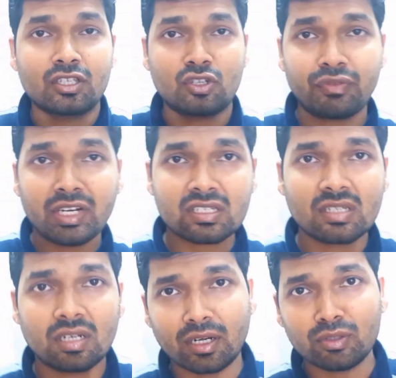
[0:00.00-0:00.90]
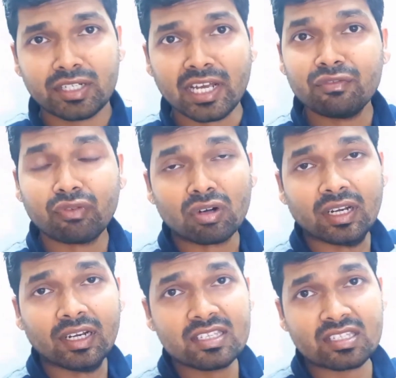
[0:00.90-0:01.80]
So friends, now the time for
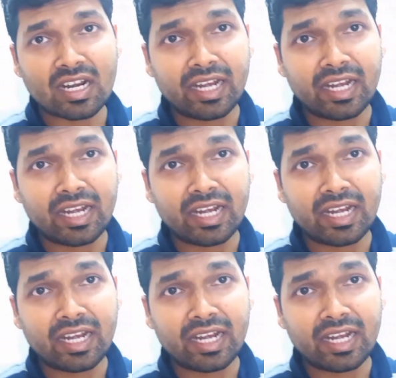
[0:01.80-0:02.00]
release